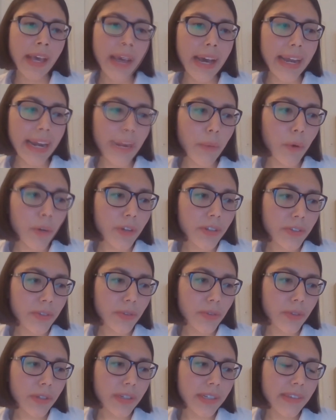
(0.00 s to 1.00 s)
And I want
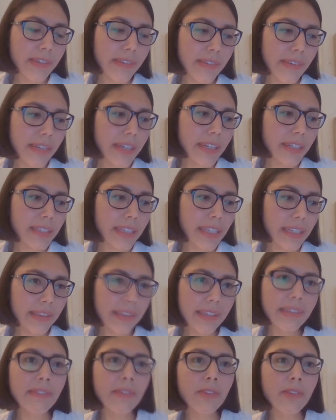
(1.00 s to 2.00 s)
to consider that
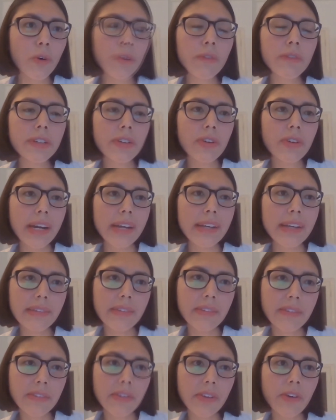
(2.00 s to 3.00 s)
this COVID
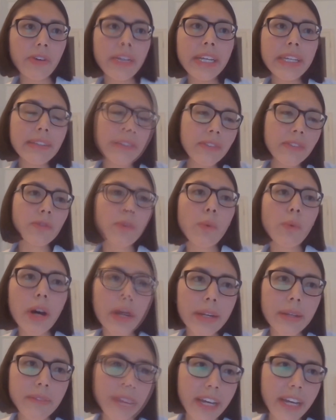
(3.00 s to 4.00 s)
crisis is a green
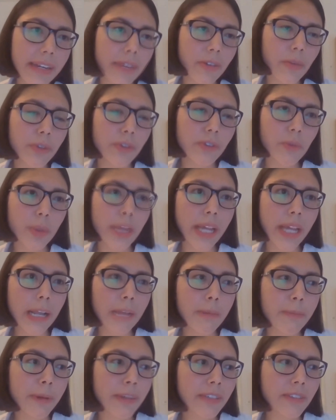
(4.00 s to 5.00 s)
swan event, which will
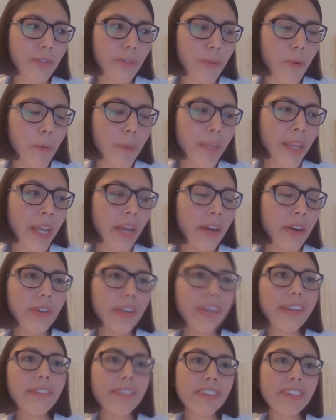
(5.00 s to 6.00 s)
help us to
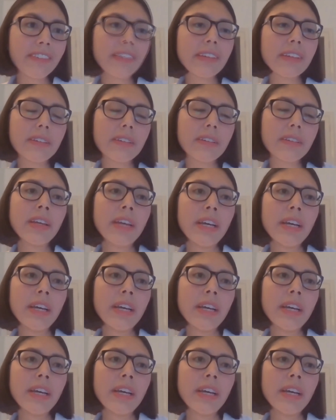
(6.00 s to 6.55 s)
revisit